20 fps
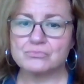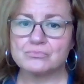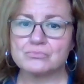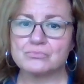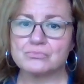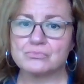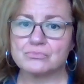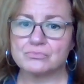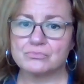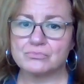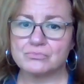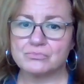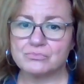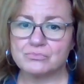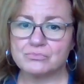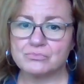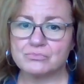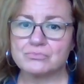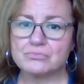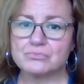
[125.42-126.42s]

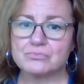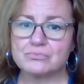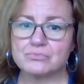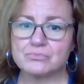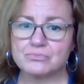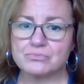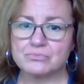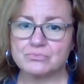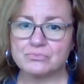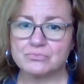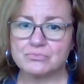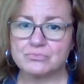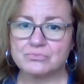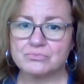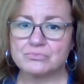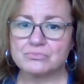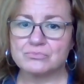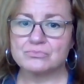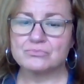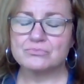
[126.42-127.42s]

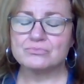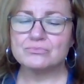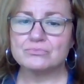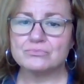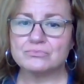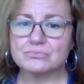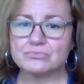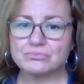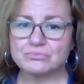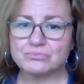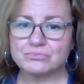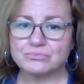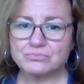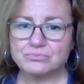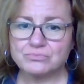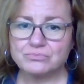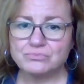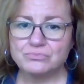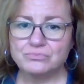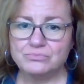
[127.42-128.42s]

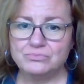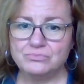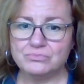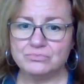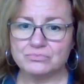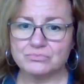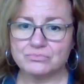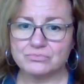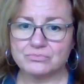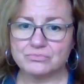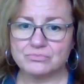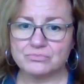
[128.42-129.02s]
(not speaking)